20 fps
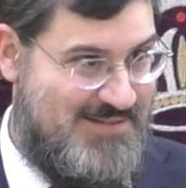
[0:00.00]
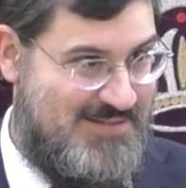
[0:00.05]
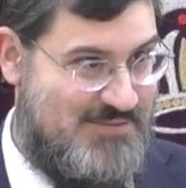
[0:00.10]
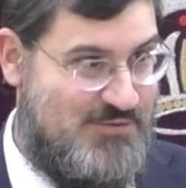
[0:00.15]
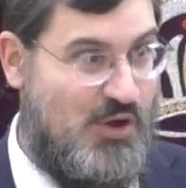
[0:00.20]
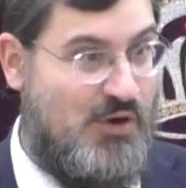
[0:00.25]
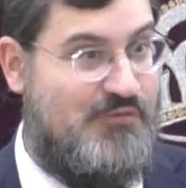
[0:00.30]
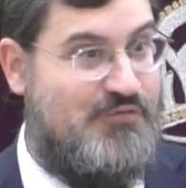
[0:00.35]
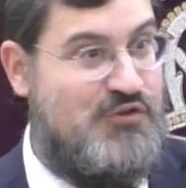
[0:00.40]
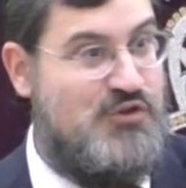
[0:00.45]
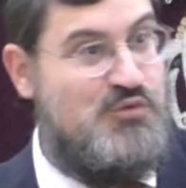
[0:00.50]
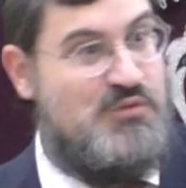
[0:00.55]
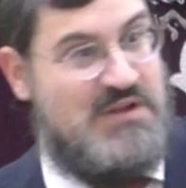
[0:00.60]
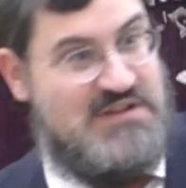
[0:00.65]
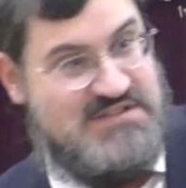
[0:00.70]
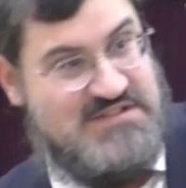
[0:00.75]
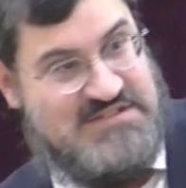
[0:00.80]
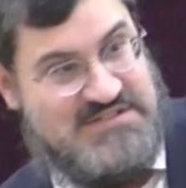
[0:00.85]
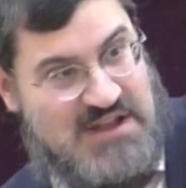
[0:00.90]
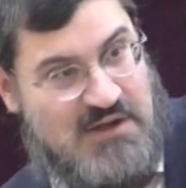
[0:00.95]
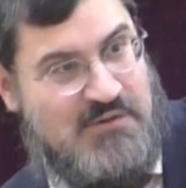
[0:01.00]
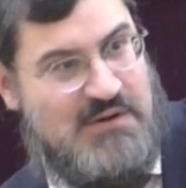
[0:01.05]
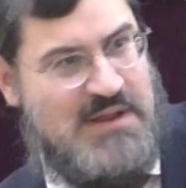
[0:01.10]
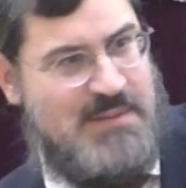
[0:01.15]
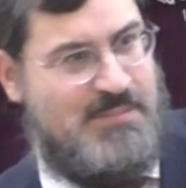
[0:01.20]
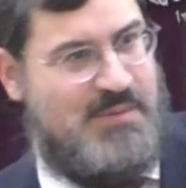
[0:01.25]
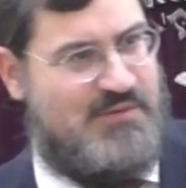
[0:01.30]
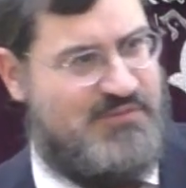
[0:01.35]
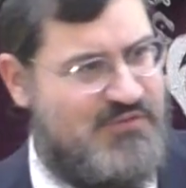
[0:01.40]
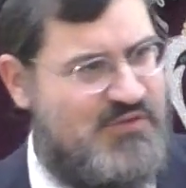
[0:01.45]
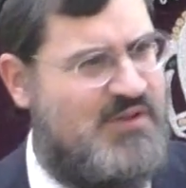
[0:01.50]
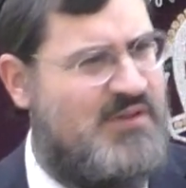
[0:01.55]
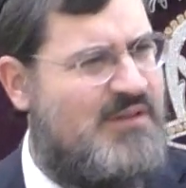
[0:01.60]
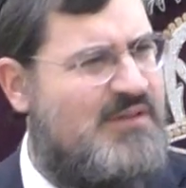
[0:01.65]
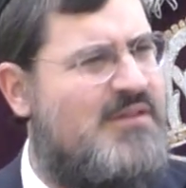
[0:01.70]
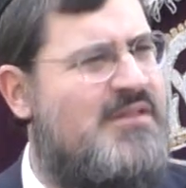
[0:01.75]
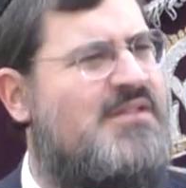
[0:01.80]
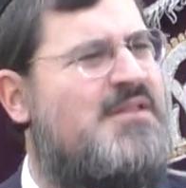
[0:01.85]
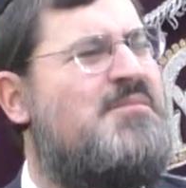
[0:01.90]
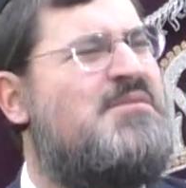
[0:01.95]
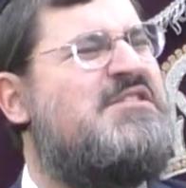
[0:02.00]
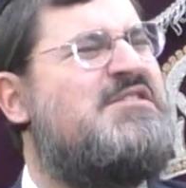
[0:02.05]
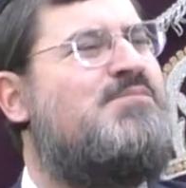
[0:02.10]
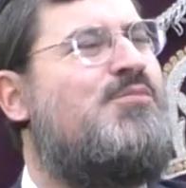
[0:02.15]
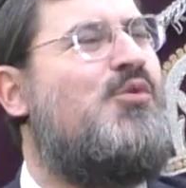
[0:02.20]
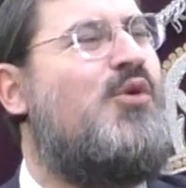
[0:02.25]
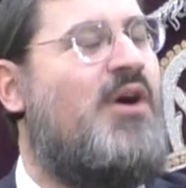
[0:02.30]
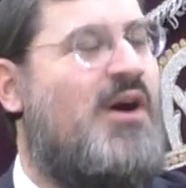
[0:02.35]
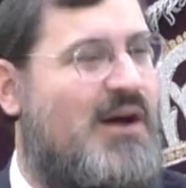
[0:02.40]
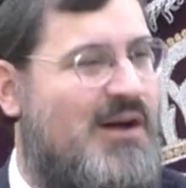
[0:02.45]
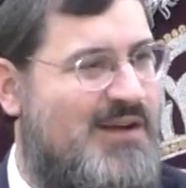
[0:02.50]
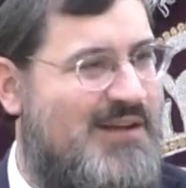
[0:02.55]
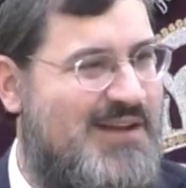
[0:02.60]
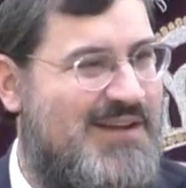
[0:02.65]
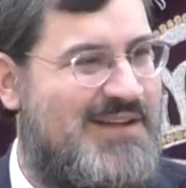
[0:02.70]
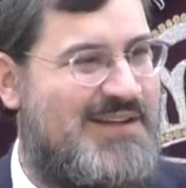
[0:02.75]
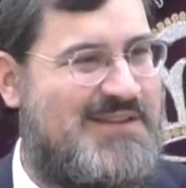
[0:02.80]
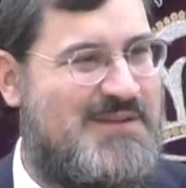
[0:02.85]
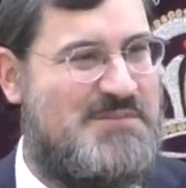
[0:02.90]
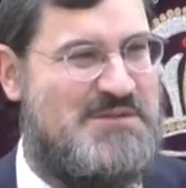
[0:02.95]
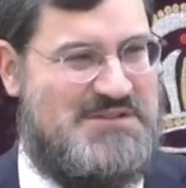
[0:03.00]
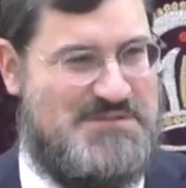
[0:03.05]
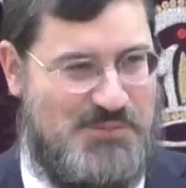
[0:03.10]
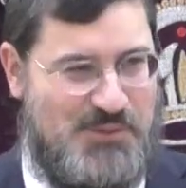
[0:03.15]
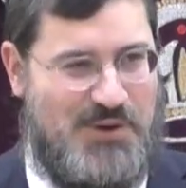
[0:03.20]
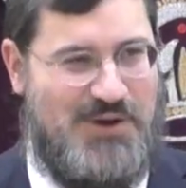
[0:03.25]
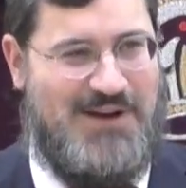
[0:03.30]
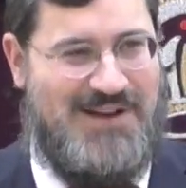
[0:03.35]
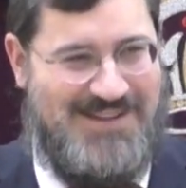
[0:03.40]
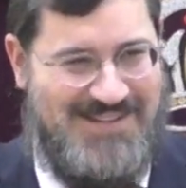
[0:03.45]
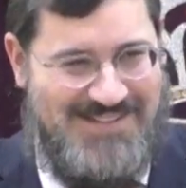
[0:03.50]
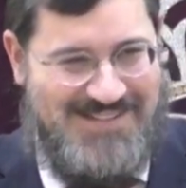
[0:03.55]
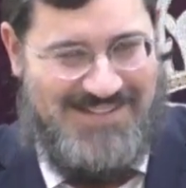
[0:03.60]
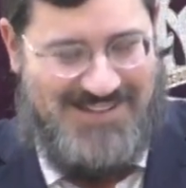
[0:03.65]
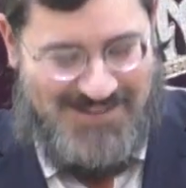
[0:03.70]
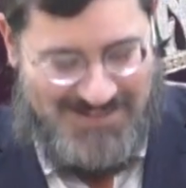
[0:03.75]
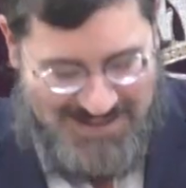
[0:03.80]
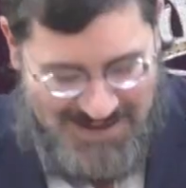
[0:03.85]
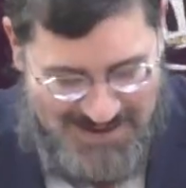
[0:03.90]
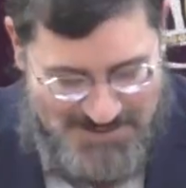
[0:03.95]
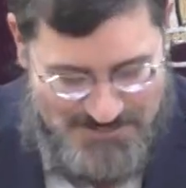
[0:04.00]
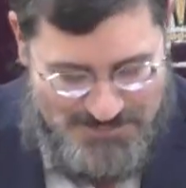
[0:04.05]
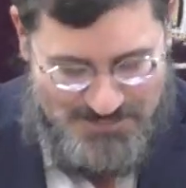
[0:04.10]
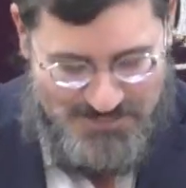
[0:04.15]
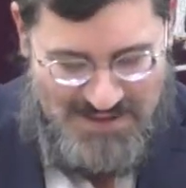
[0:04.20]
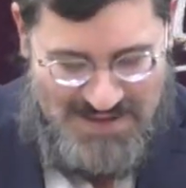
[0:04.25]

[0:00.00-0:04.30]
Not for you necessarily, but for the mishpucha, okay?